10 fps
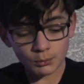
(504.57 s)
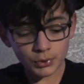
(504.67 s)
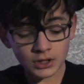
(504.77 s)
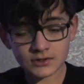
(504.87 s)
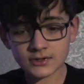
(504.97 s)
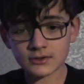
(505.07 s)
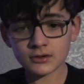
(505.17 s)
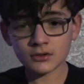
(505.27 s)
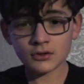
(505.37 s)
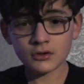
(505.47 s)
But
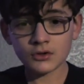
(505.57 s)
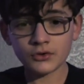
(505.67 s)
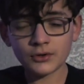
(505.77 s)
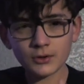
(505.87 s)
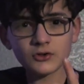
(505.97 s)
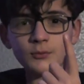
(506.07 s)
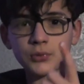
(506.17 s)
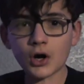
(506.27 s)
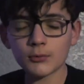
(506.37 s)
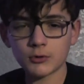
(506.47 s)
there is a
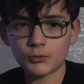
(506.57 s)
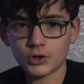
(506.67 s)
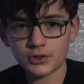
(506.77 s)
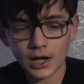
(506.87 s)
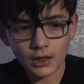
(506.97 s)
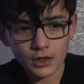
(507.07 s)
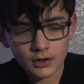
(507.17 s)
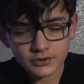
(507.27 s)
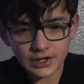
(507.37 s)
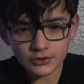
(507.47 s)
problem with that.
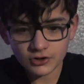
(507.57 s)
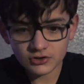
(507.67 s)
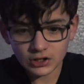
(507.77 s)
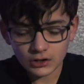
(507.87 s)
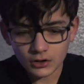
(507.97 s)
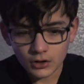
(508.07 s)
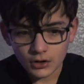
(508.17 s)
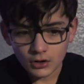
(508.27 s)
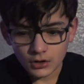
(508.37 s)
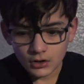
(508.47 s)
Now, you see,
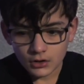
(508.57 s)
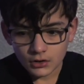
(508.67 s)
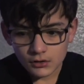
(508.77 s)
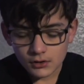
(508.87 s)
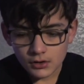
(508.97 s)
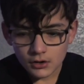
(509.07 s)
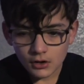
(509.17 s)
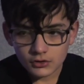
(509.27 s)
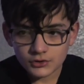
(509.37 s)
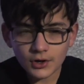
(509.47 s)

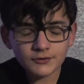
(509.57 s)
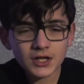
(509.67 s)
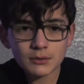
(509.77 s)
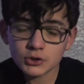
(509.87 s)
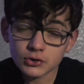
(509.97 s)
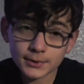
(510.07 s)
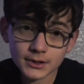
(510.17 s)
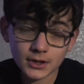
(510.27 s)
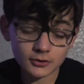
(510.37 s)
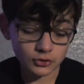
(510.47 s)
you have to keep
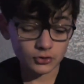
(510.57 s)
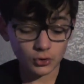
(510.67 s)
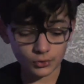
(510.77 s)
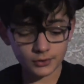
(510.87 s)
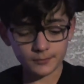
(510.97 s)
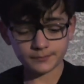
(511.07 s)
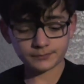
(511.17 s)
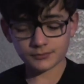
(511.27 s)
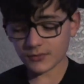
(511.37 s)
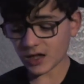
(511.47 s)
superconductors cold.
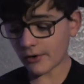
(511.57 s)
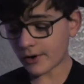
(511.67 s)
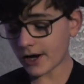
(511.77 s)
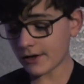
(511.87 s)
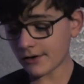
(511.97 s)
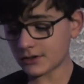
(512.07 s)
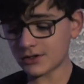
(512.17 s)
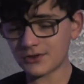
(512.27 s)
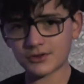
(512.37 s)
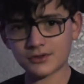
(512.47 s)
And right,
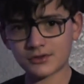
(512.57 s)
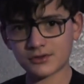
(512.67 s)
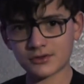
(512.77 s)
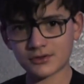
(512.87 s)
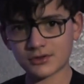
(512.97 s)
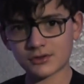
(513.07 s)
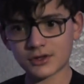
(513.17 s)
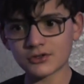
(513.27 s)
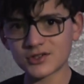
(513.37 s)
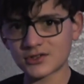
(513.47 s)

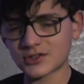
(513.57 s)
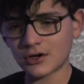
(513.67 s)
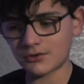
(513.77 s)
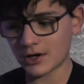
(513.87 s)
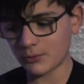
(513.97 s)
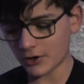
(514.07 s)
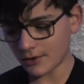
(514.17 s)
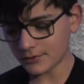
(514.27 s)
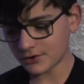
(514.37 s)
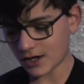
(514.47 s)
there's the sun, right? We
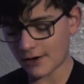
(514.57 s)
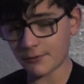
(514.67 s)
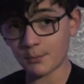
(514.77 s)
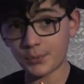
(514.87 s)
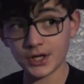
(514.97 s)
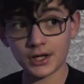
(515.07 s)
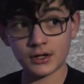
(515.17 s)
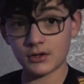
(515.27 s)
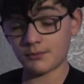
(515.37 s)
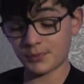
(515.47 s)
obviously have a
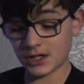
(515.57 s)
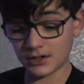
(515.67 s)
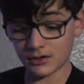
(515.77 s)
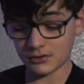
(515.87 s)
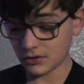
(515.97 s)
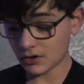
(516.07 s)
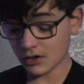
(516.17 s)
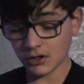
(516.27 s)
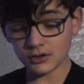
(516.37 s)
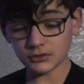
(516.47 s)
big, big
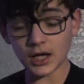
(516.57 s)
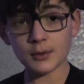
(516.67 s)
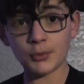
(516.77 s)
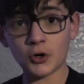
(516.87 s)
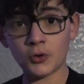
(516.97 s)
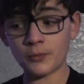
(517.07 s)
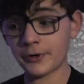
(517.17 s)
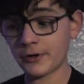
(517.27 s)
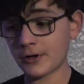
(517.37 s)
light bulb.